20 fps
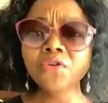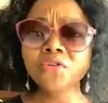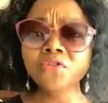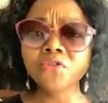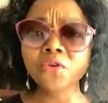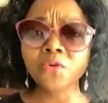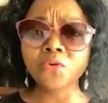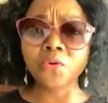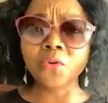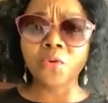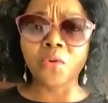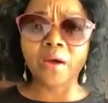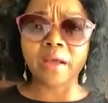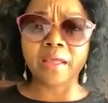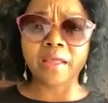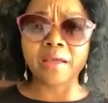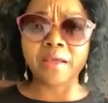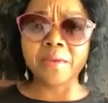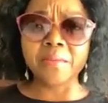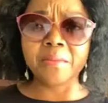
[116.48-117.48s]
already told you who
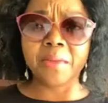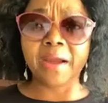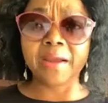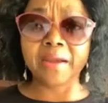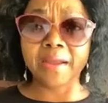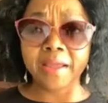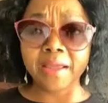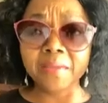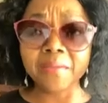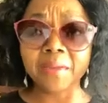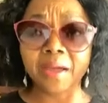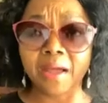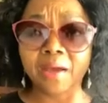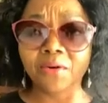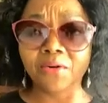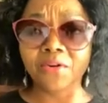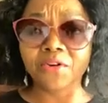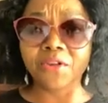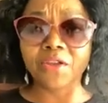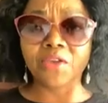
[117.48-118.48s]
I am, my name.
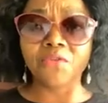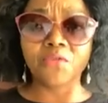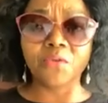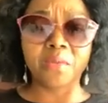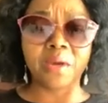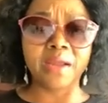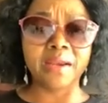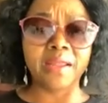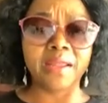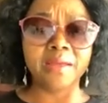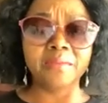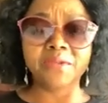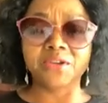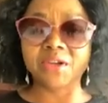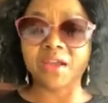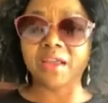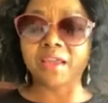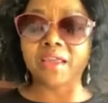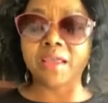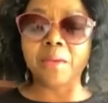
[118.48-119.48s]
I already gave you my
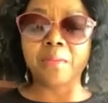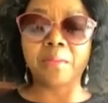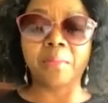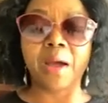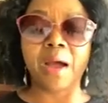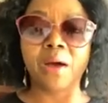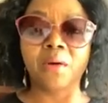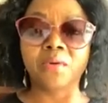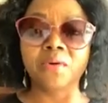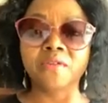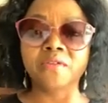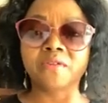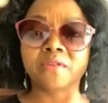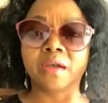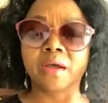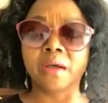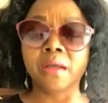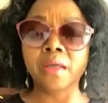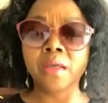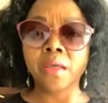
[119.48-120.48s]
name, Jackie
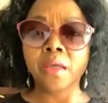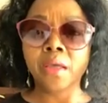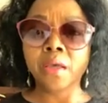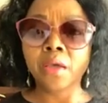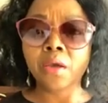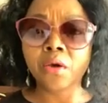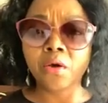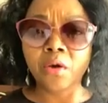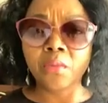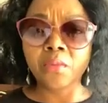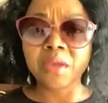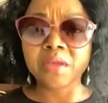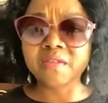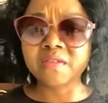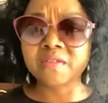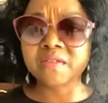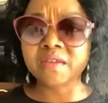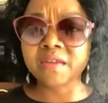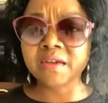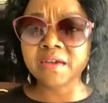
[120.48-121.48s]
Empowers
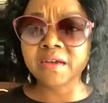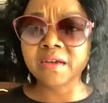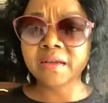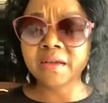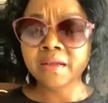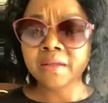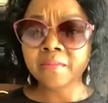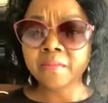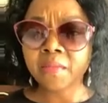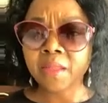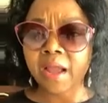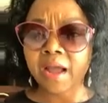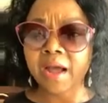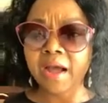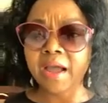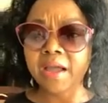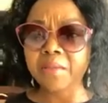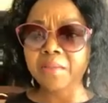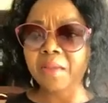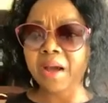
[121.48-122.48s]
Ngomesia.
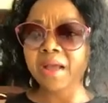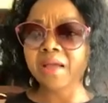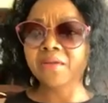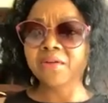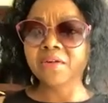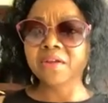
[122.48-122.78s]
I